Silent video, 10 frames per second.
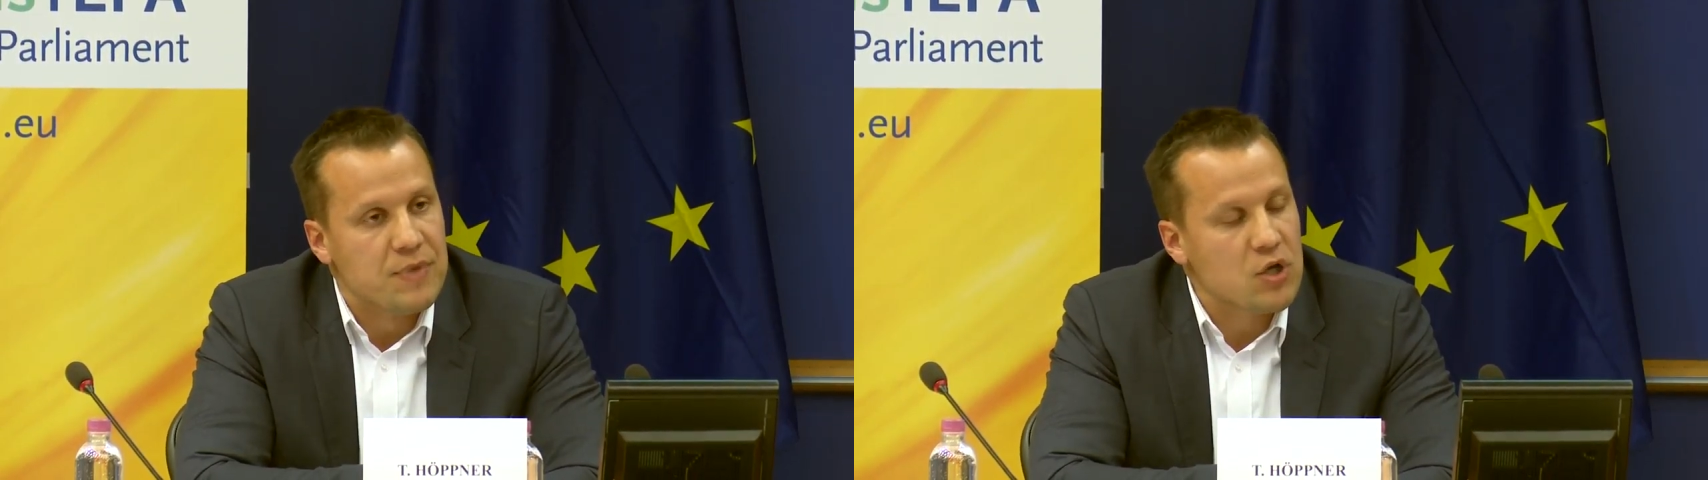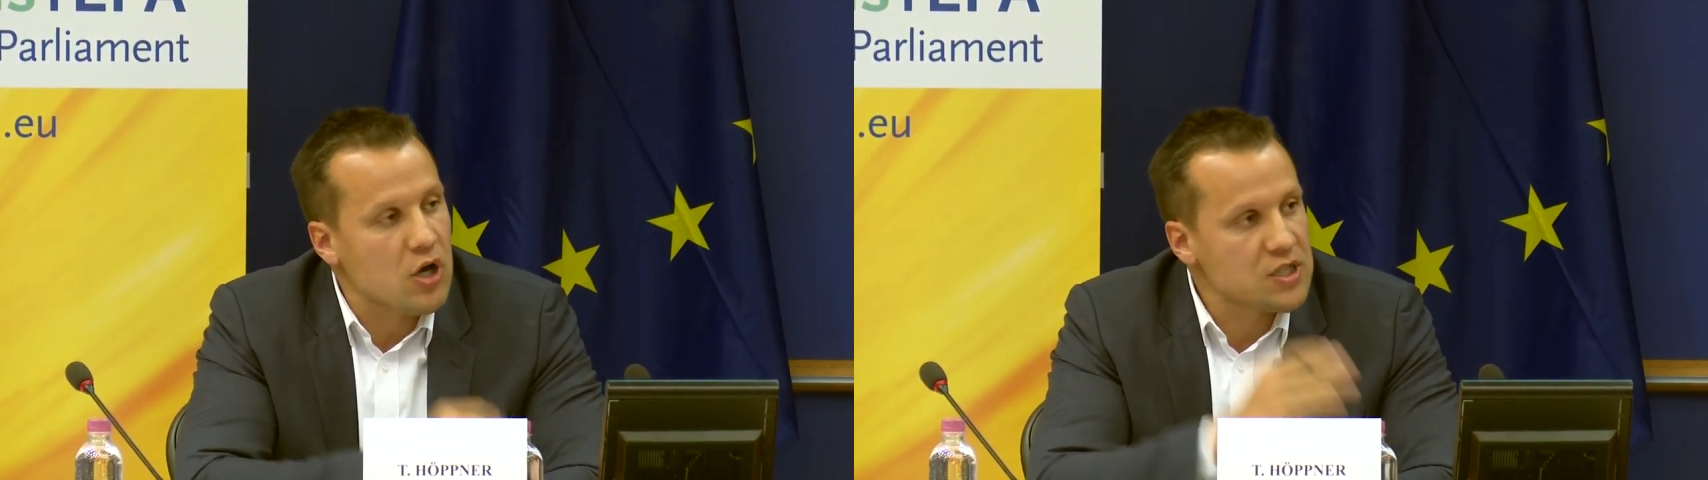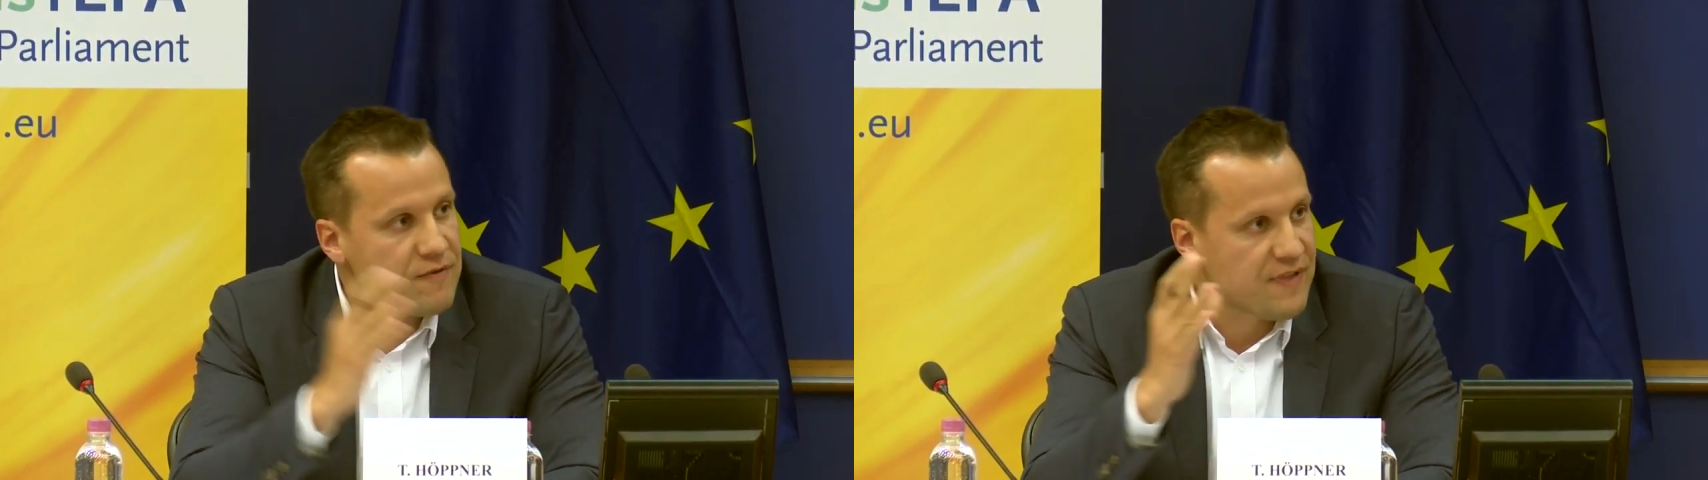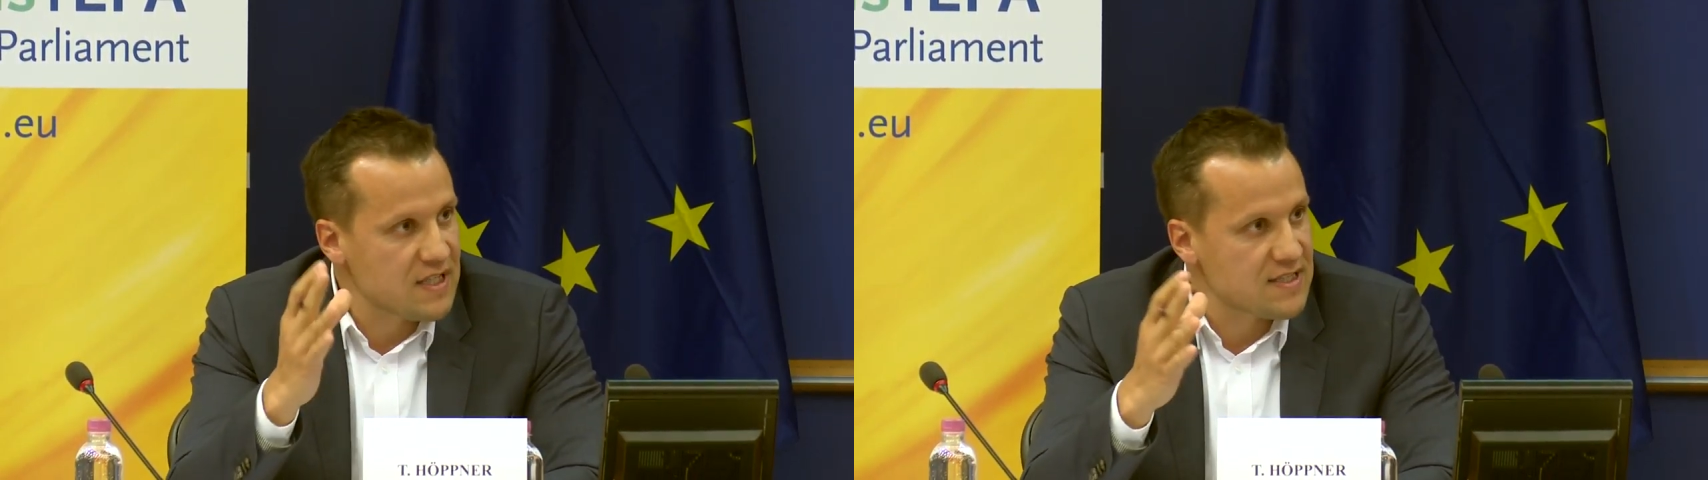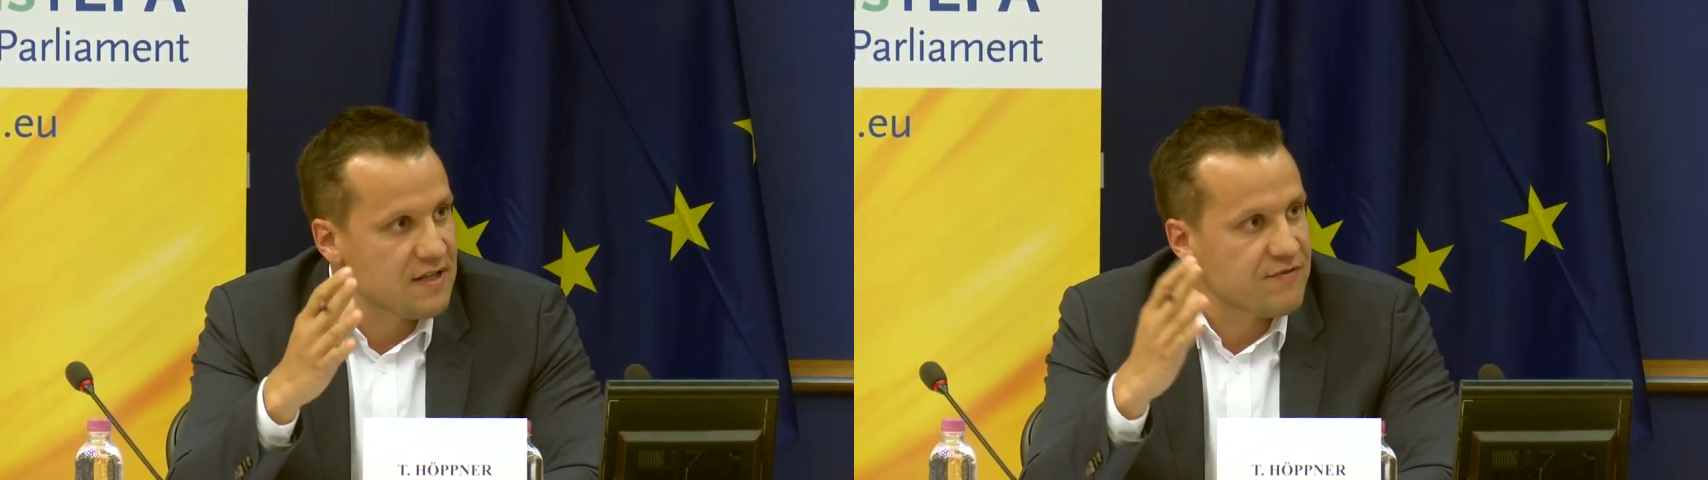Because of
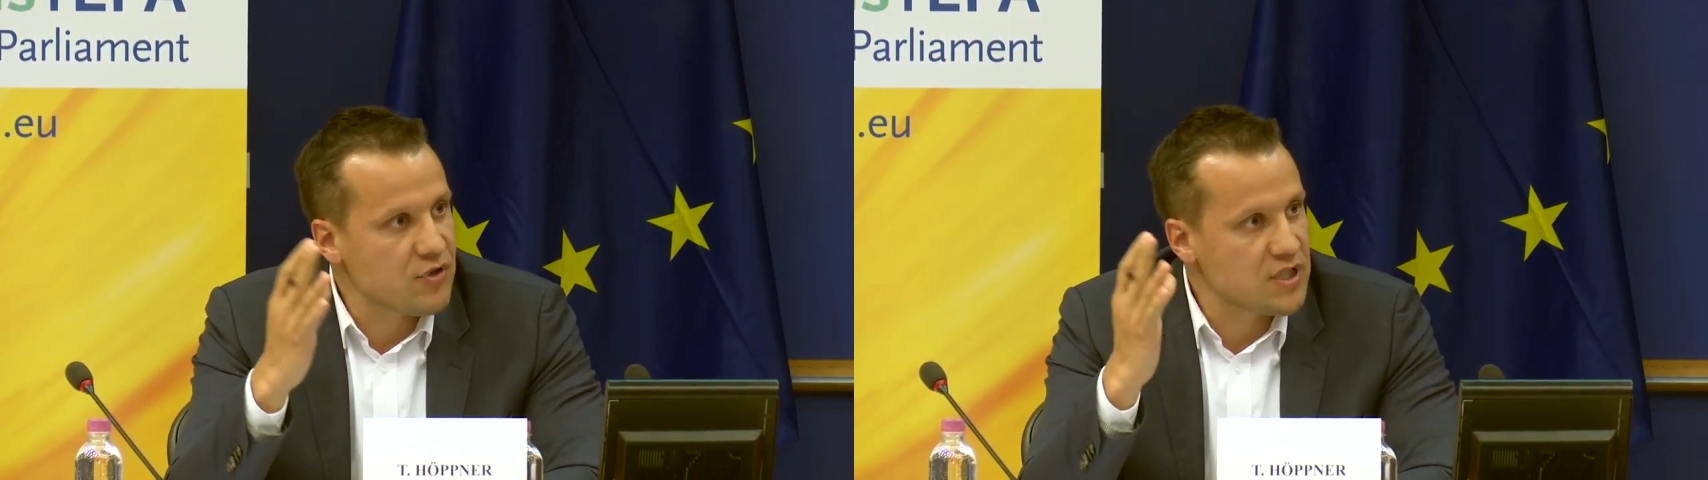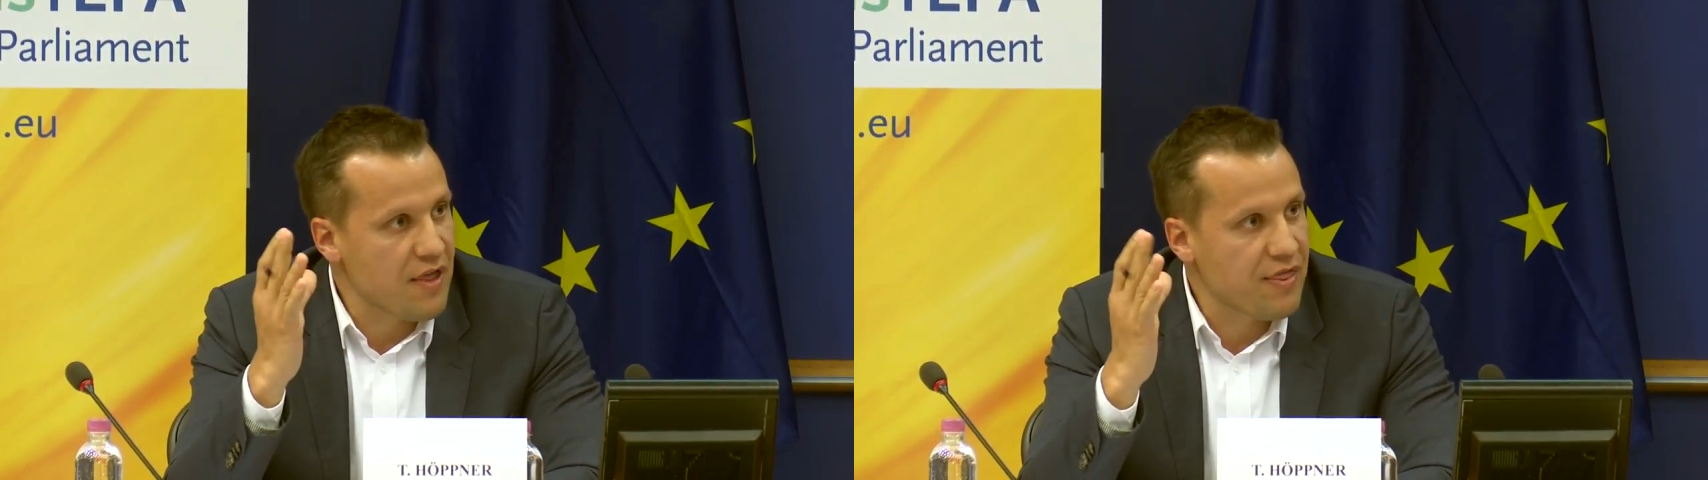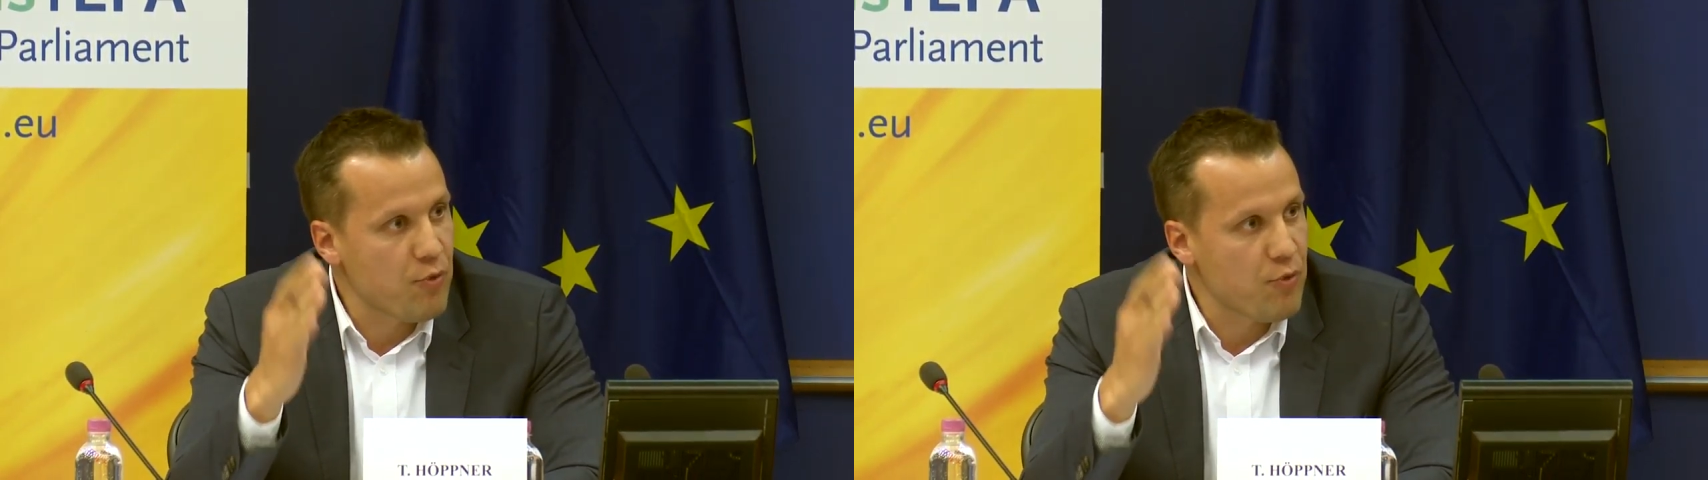this different